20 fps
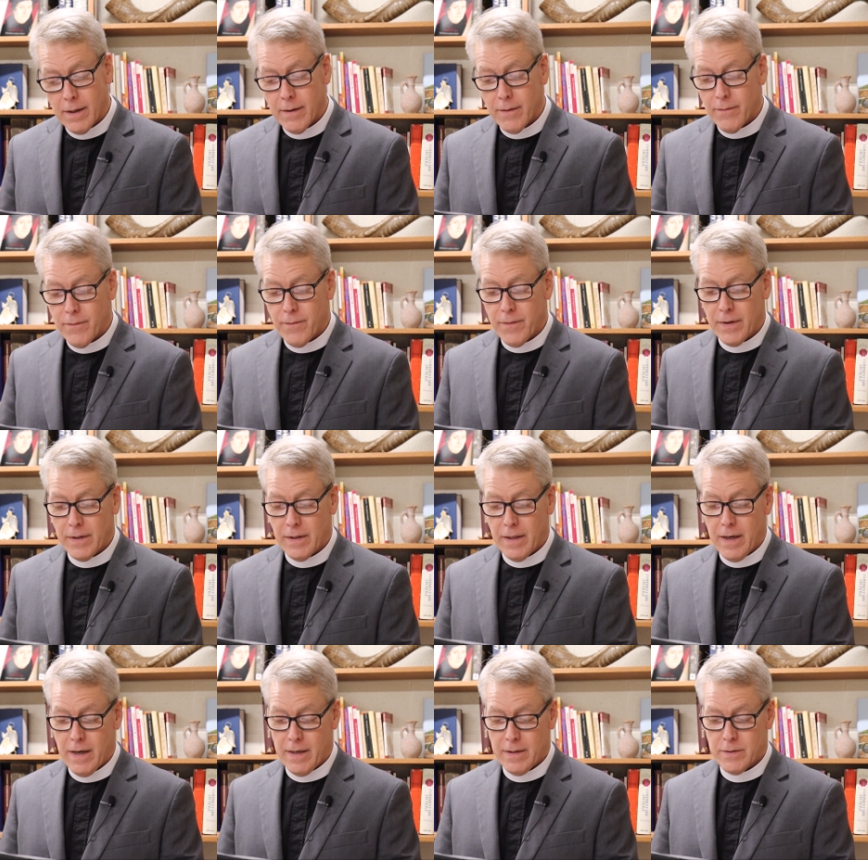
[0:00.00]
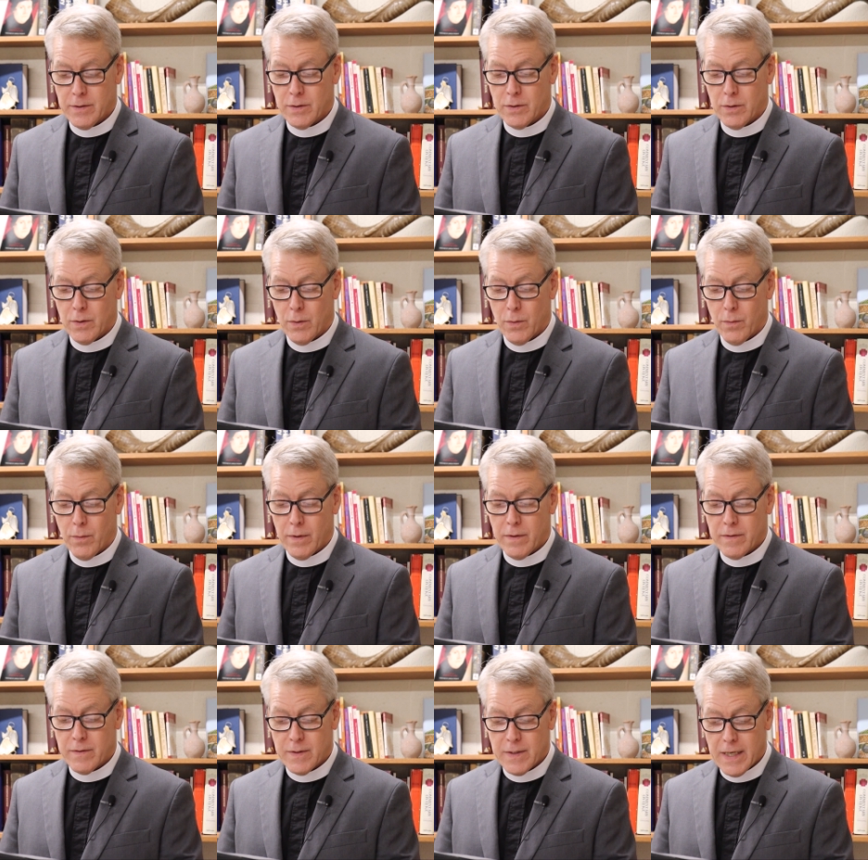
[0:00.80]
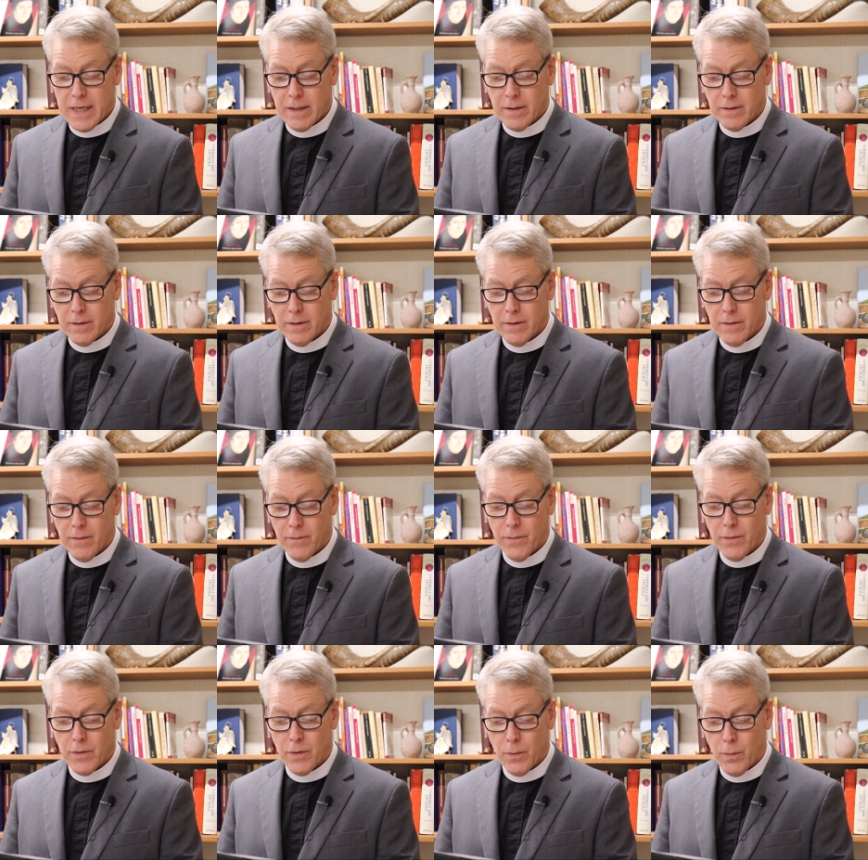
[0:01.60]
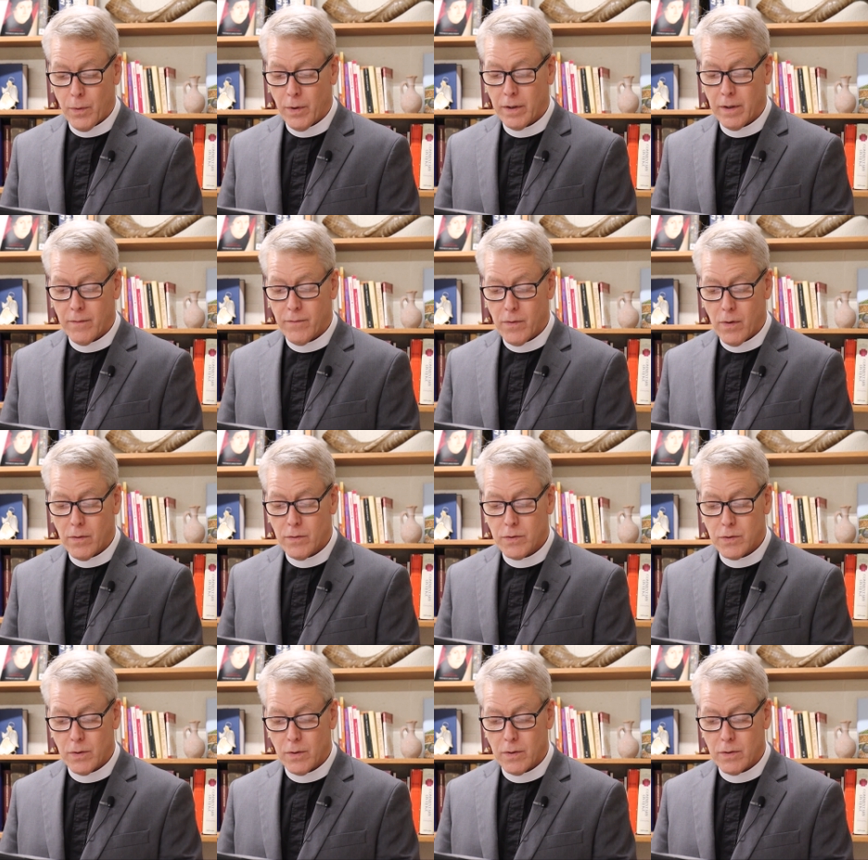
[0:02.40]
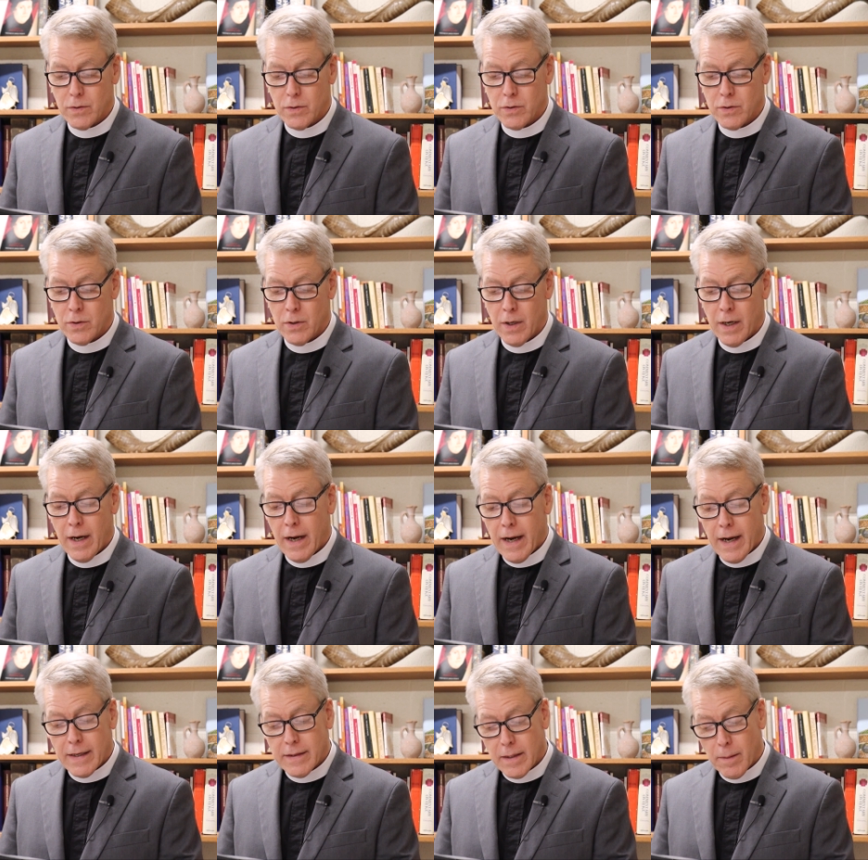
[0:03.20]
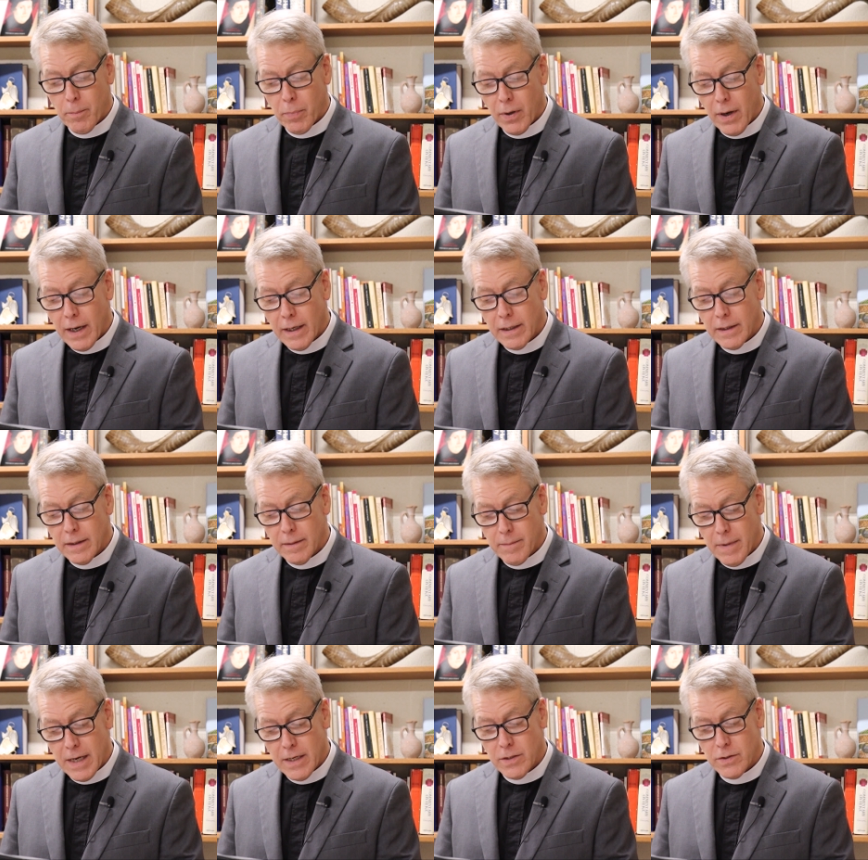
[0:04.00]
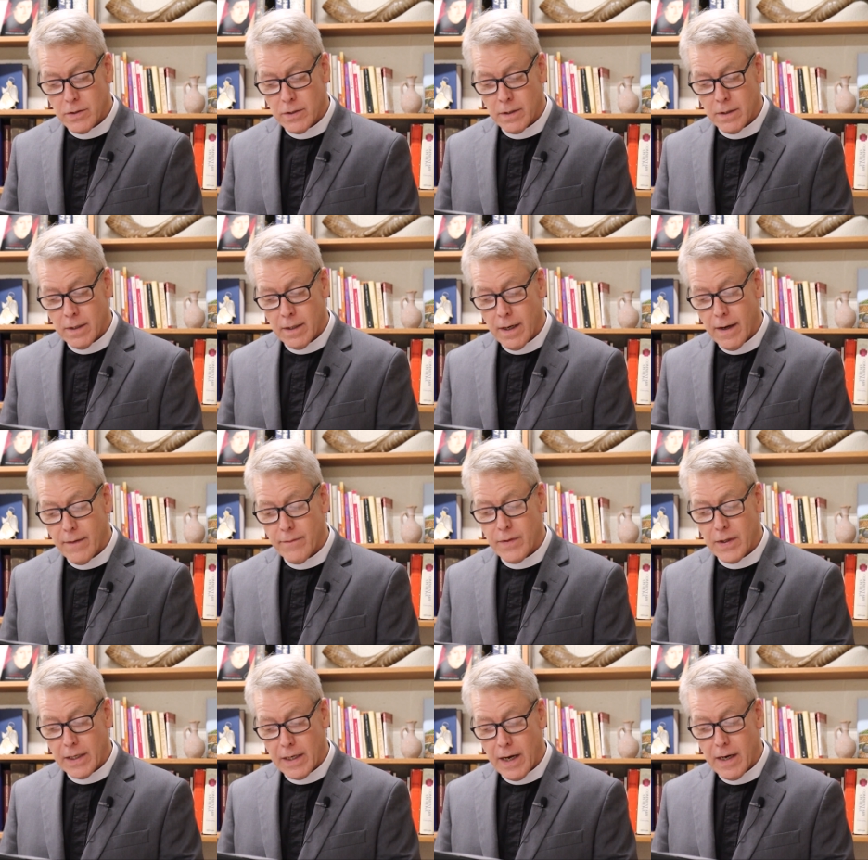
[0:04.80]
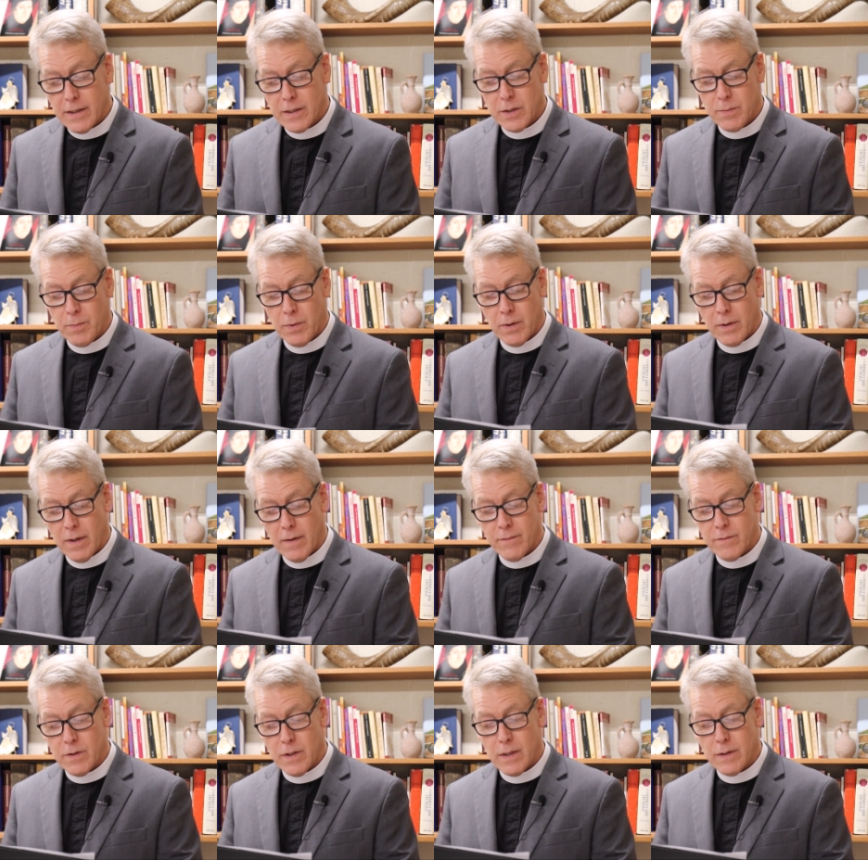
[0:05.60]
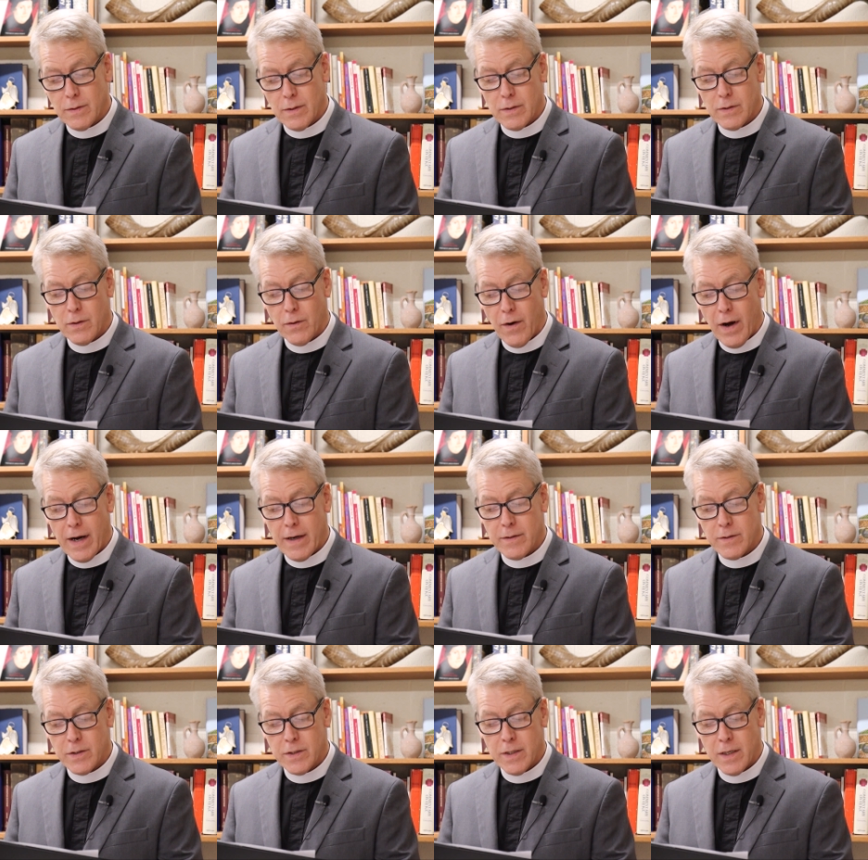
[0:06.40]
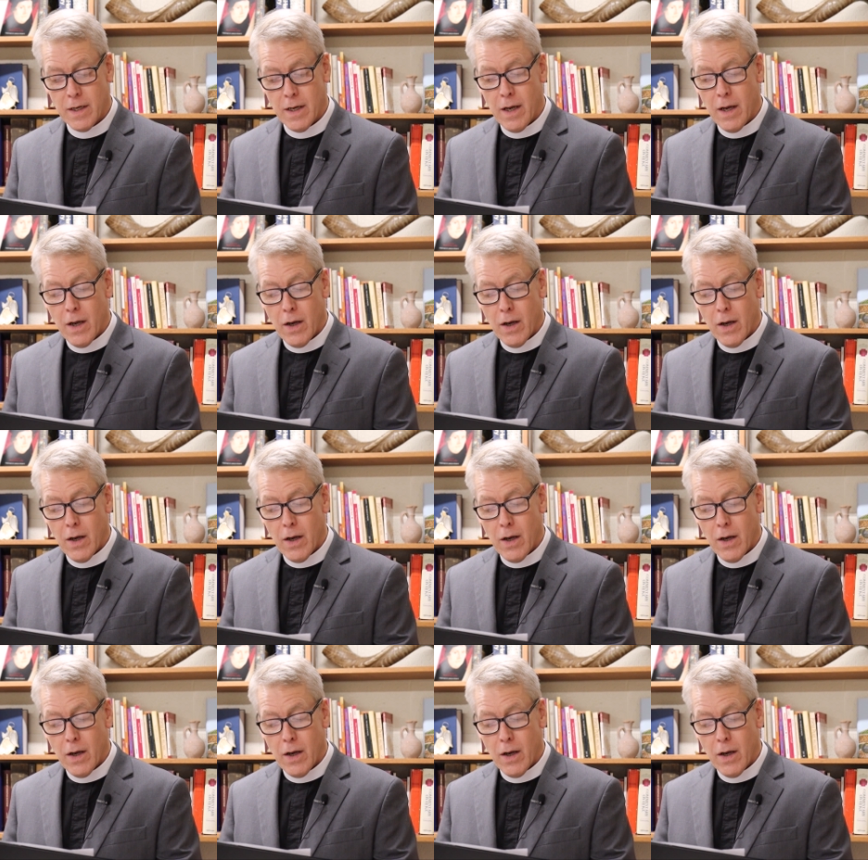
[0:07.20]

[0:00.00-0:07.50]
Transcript: Fill us with zeal for the work of your church and the proclamation of the gospel of Jesus Christ,